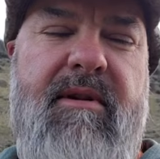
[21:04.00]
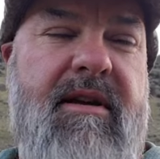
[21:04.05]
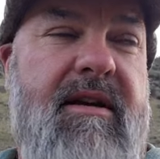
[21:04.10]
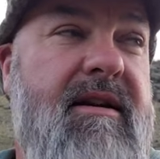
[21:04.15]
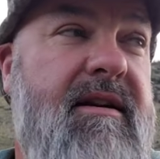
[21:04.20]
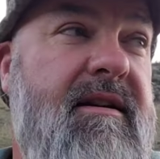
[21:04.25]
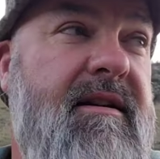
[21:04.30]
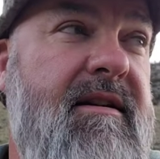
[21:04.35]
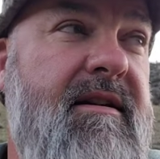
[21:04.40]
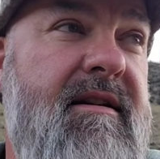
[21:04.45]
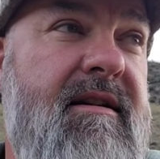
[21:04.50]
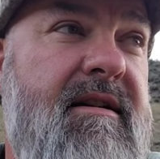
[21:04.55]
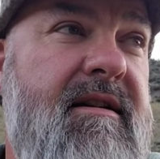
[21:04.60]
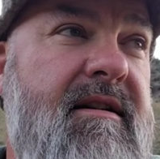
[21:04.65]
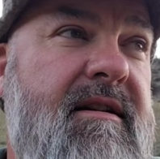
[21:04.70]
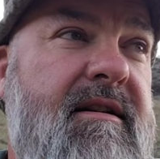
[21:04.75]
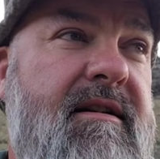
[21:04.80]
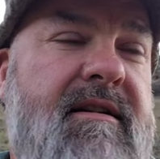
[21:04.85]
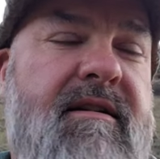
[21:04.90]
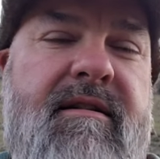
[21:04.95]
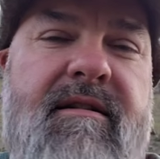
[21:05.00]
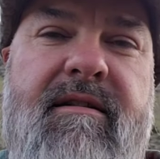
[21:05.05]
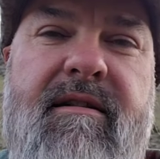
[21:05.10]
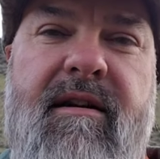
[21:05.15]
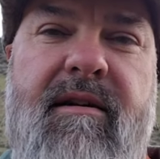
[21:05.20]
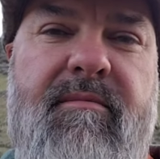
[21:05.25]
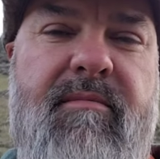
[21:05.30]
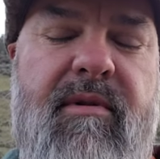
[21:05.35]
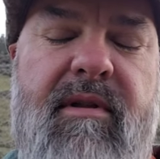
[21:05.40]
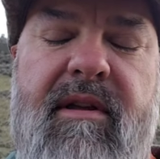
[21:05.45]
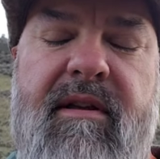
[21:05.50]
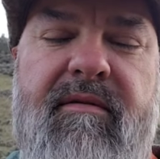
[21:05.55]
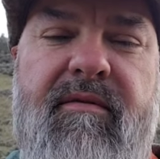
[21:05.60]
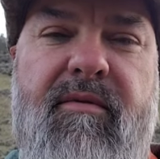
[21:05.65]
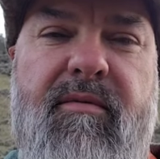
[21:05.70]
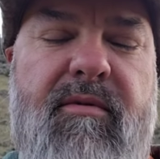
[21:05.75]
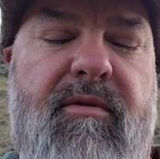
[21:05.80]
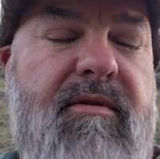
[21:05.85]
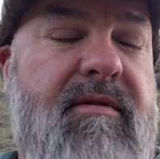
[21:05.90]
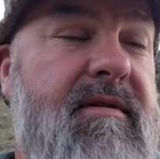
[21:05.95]
me.
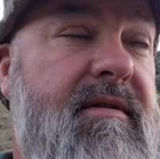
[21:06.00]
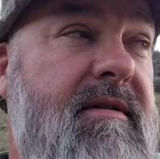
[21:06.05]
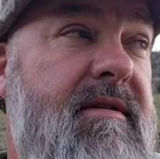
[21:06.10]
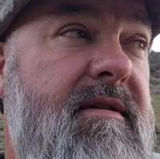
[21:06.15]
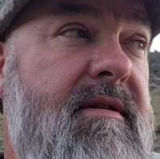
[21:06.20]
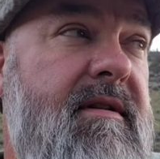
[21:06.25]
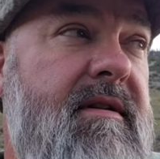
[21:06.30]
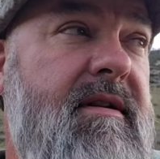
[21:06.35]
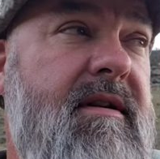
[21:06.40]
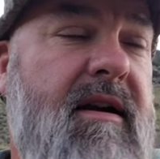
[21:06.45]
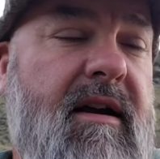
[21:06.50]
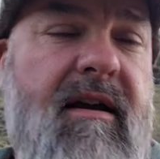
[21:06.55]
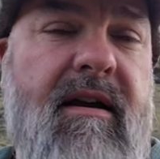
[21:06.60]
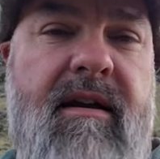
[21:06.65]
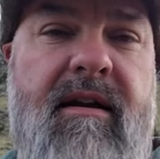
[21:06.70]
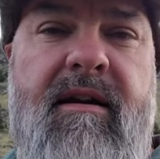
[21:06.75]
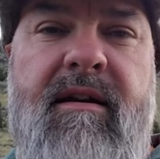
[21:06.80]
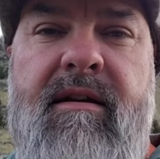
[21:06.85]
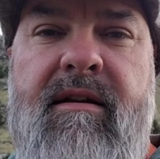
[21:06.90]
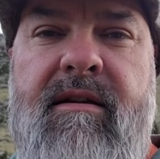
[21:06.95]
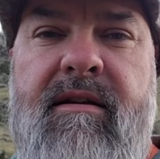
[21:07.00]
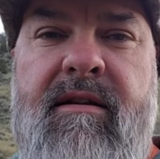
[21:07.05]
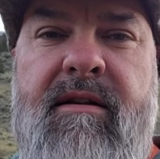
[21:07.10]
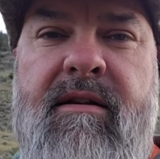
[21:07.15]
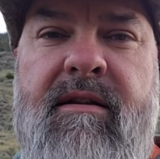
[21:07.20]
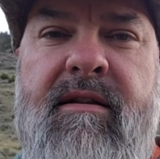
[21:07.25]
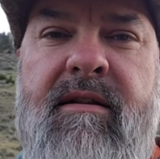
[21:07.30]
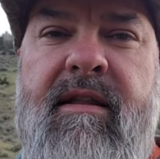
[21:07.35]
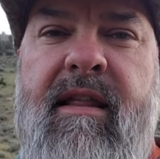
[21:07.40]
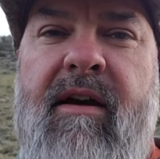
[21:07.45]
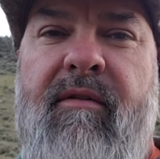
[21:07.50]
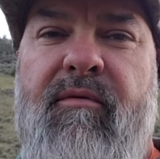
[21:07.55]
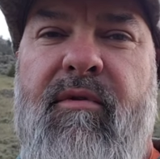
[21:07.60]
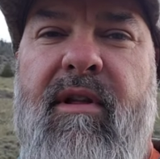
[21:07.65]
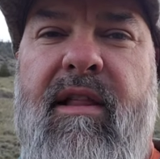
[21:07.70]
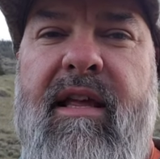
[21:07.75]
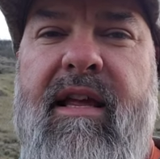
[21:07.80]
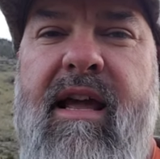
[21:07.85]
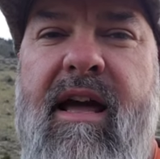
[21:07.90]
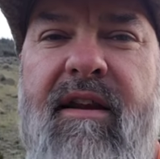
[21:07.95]
Unbelievable. And that
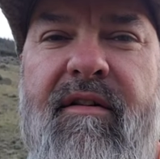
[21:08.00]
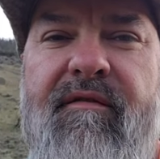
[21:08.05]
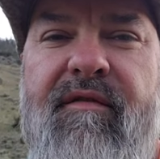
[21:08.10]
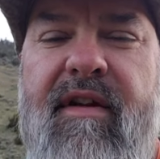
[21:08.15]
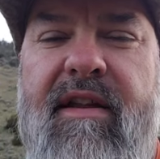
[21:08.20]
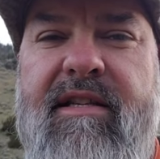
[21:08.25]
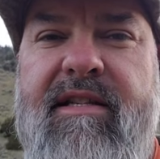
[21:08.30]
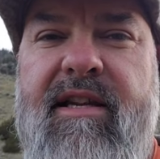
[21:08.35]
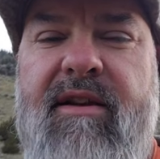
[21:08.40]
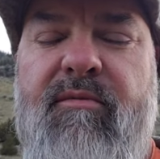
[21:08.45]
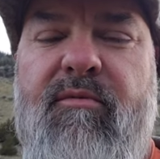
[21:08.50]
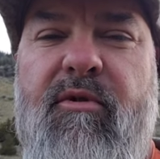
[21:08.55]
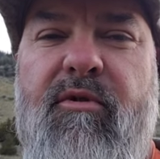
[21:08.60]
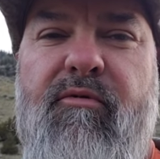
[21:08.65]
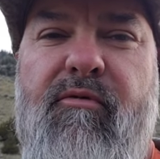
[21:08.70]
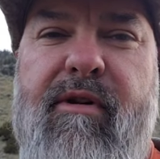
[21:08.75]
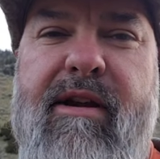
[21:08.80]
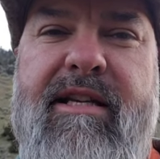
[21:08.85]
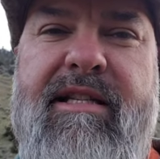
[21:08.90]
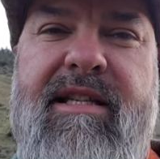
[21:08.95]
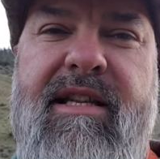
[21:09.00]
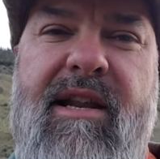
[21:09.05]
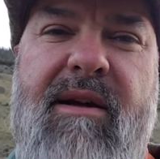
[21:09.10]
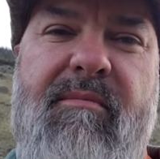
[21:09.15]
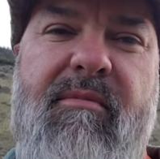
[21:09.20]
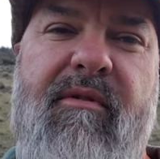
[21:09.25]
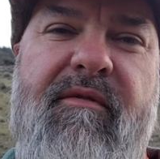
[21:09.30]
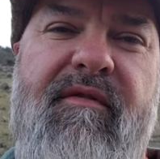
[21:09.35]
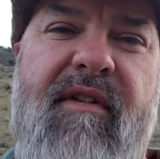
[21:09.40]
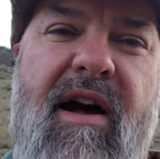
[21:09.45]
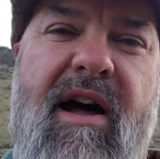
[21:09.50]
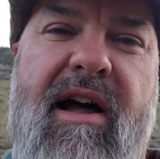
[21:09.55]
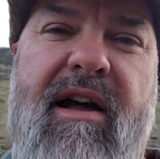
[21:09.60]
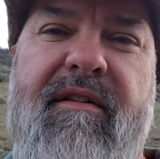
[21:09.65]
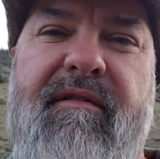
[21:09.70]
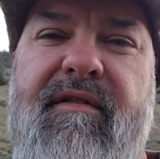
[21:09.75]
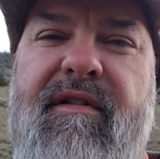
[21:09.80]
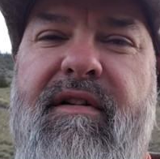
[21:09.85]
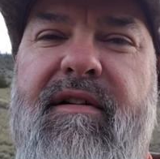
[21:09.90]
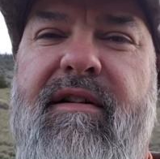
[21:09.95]
really kind of fits in with reason number
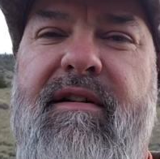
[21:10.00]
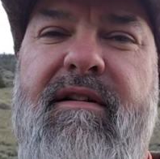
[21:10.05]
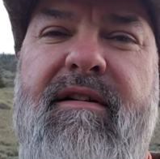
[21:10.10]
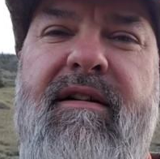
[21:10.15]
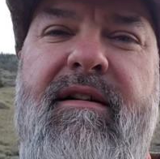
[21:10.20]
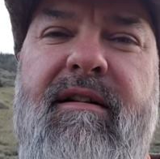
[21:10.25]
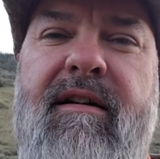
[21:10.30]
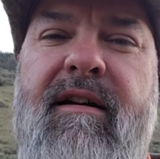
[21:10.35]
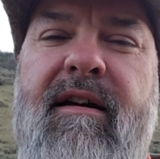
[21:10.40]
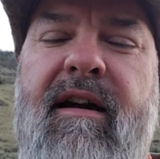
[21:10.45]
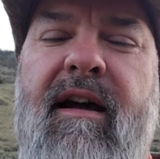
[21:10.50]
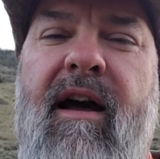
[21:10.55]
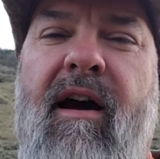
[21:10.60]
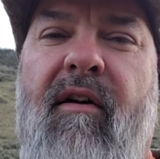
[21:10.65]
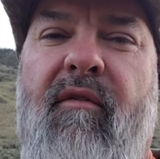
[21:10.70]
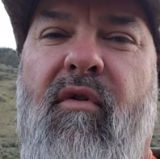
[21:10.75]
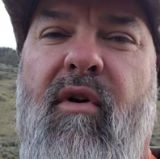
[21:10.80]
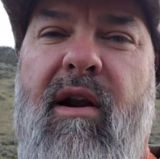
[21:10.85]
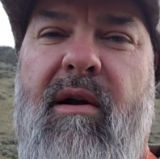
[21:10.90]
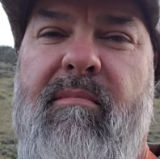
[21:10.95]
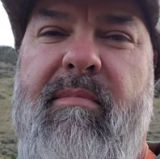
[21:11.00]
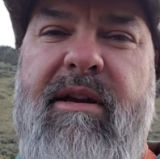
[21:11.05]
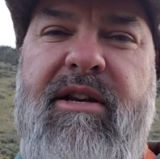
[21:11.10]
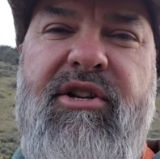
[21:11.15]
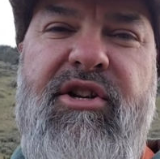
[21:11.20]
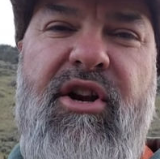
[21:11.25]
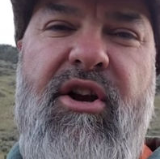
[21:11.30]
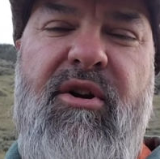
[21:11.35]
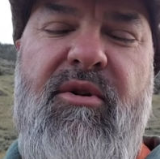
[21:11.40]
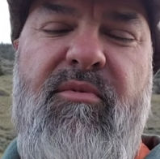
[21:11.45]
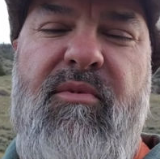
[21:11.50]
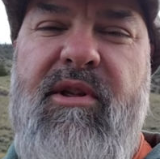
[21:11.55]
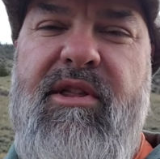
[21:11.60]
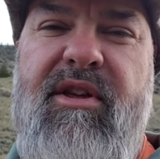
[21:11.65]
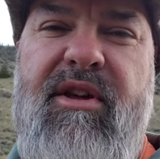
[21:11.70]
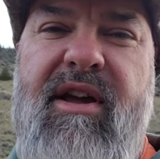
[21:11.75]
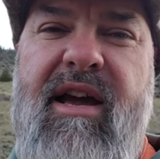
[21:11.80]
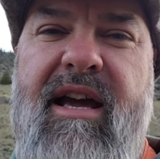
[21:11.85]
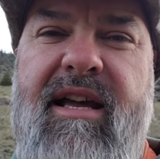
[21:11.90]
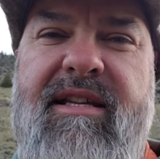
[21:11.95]
5 of what I'll be sharing with
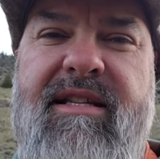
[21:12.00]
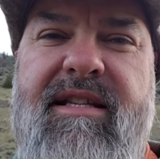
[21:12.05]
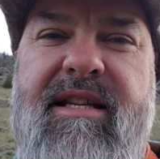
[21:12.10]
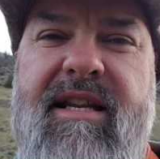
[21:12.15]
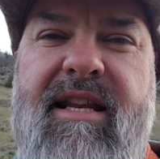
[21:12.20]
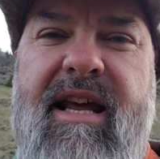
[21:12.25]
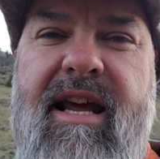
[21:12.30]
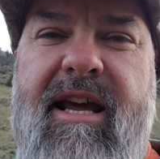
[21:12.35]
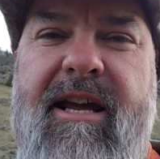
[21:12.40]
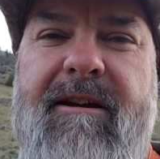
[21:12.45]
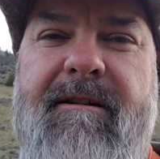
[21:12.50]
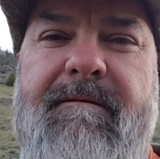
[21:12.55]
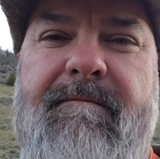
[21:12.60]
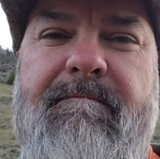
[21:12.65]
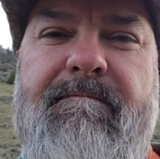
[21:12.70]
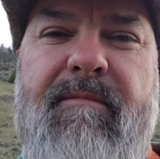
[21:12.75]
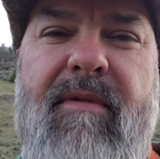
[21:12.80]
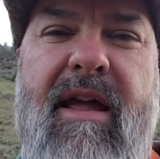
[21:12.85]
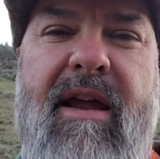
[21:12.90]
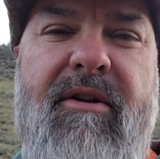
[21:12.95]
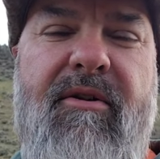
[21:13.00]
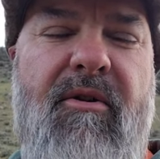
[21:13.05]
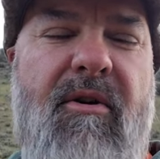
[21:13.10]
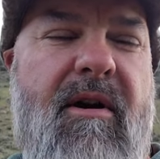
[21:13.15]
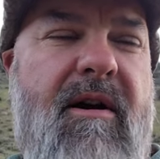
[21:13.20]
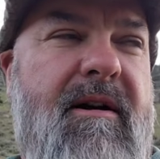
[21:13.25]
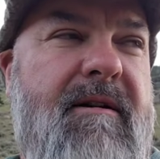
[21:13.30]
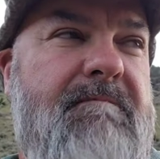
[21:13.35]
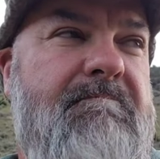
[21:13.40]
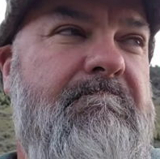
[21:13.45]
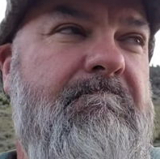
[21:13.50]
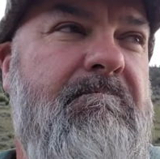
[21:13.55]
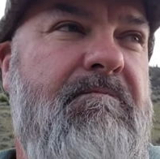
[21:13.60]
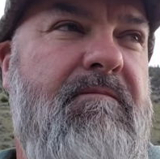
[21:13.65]
you guys today, later on.